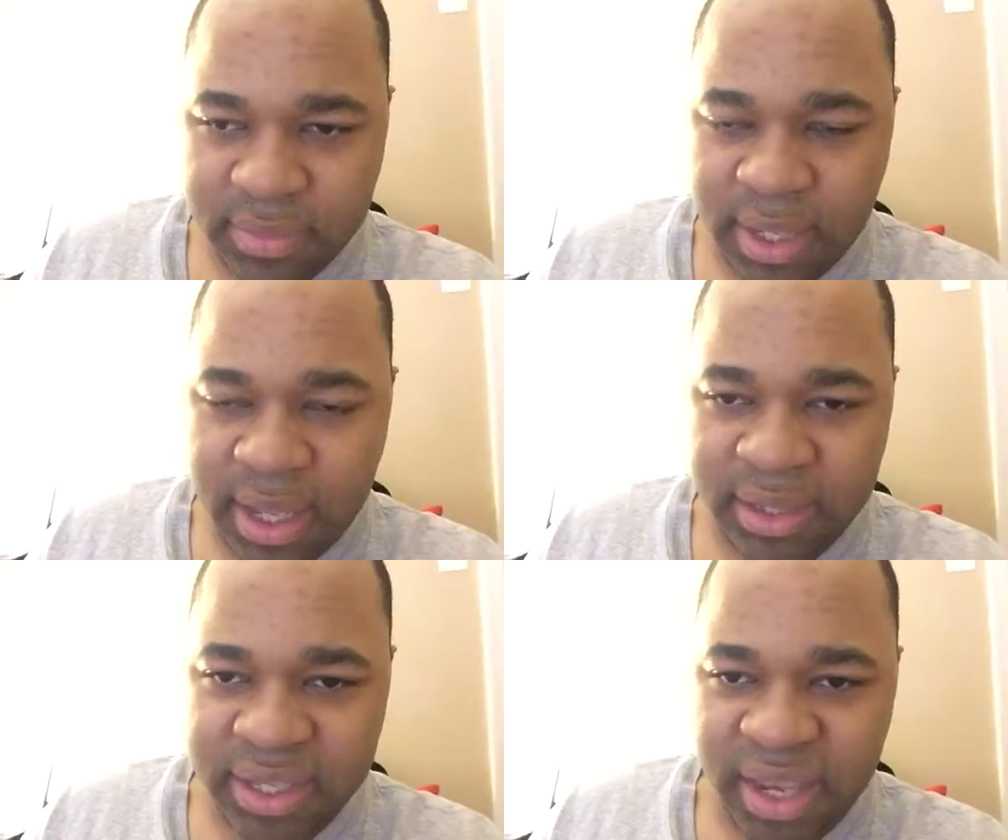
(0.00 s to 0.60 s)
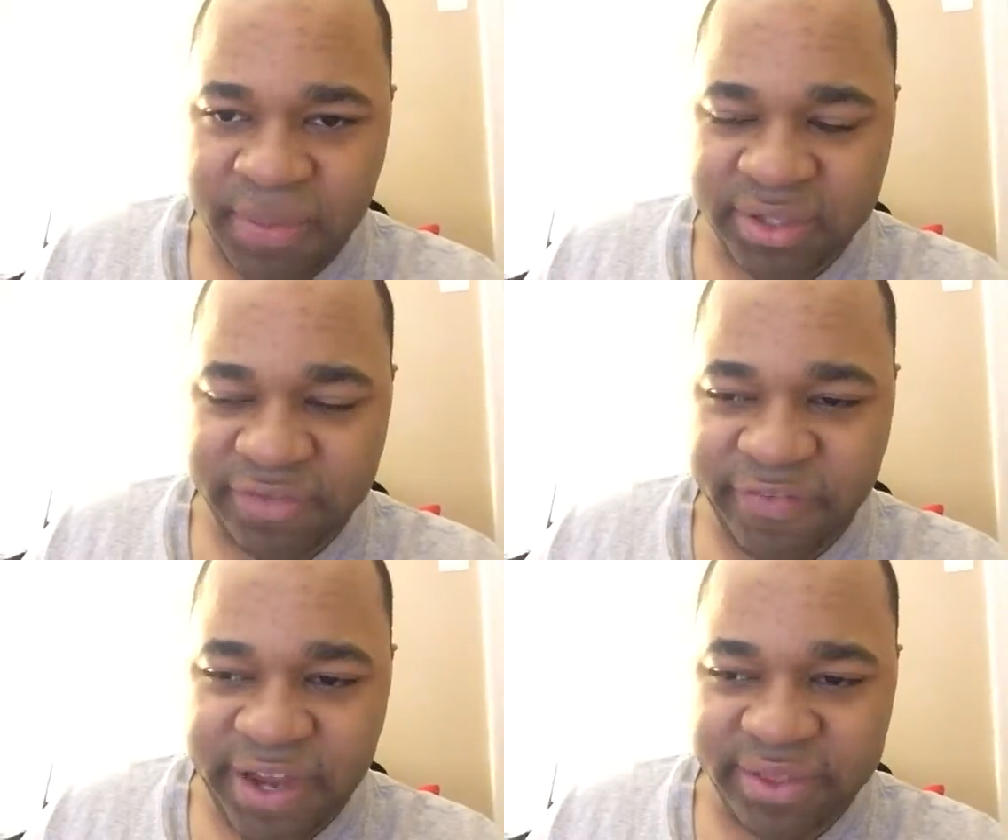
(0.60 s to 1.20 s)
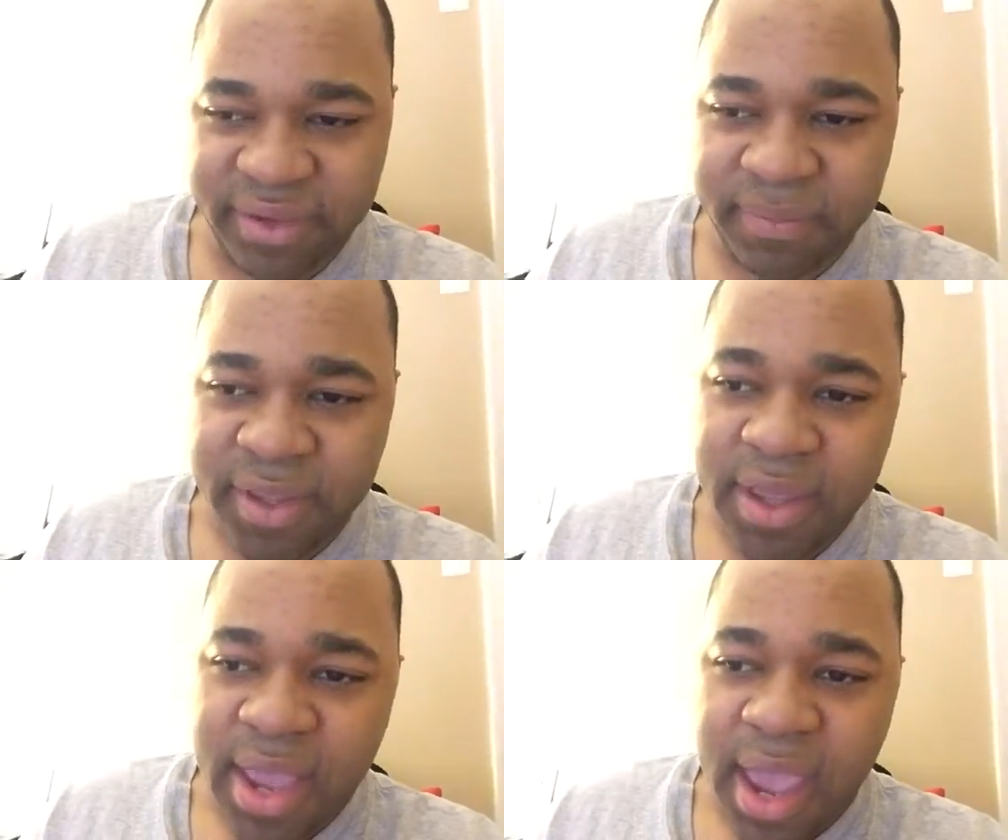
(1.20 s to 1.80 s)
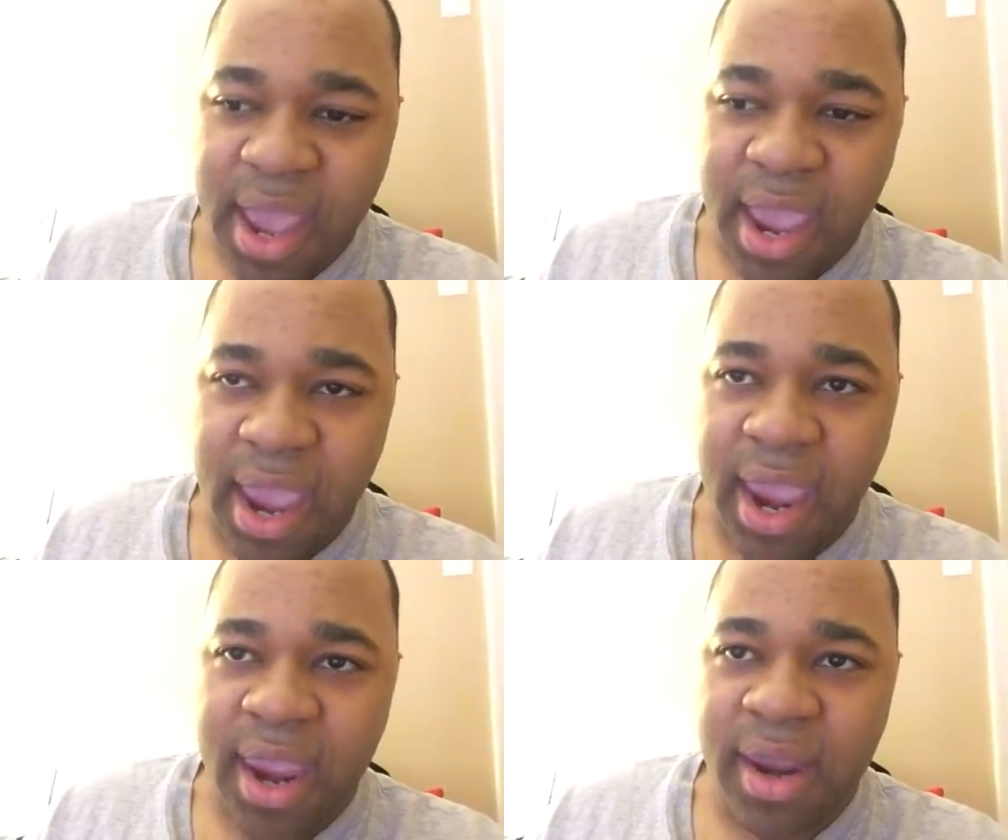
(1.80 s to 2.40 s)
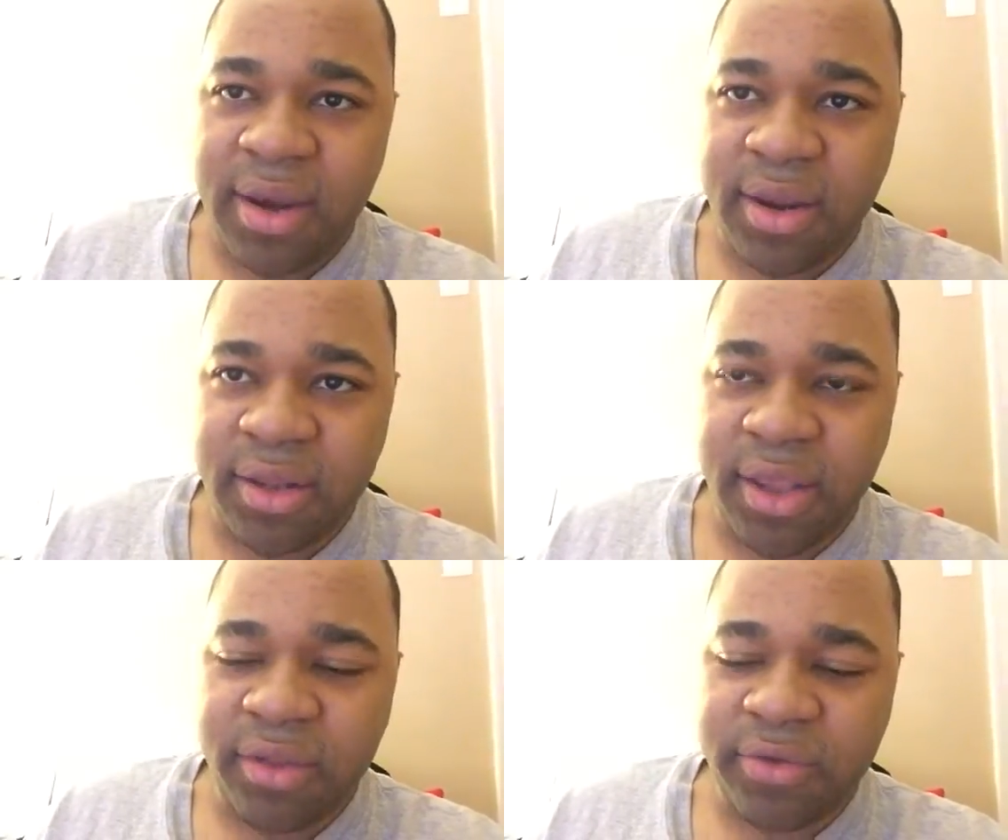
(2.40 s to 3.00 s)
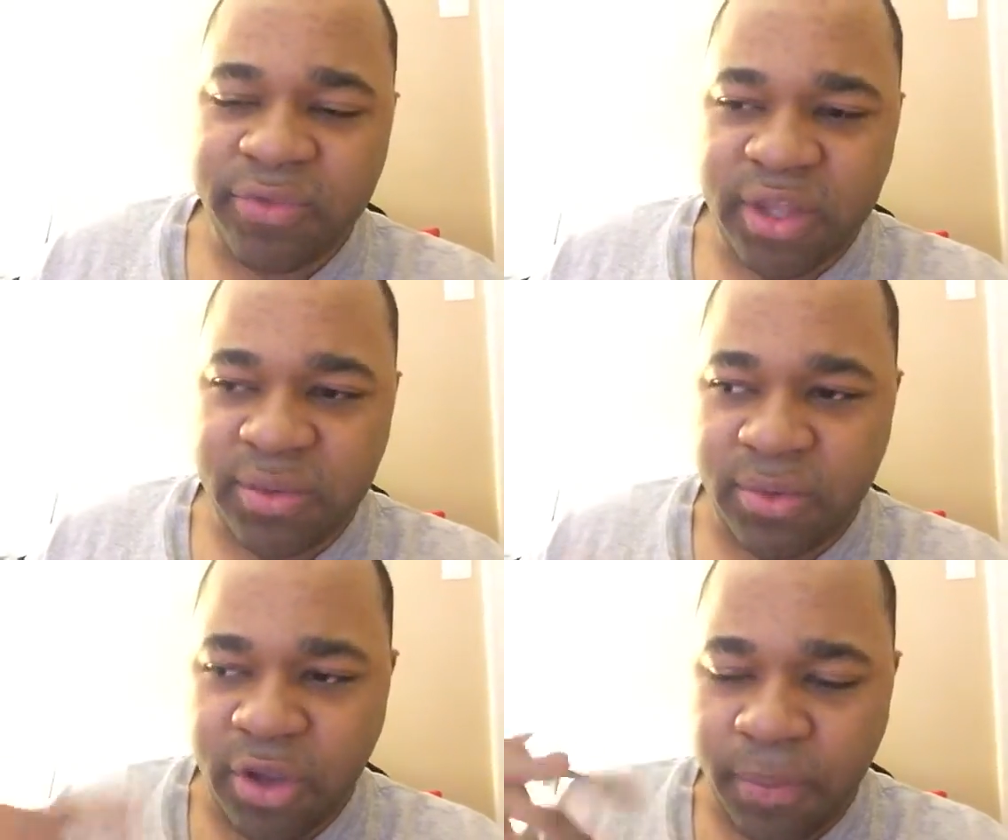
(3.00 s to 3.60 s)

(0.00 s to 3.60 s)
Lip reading: Keyblade to fight them. And another thing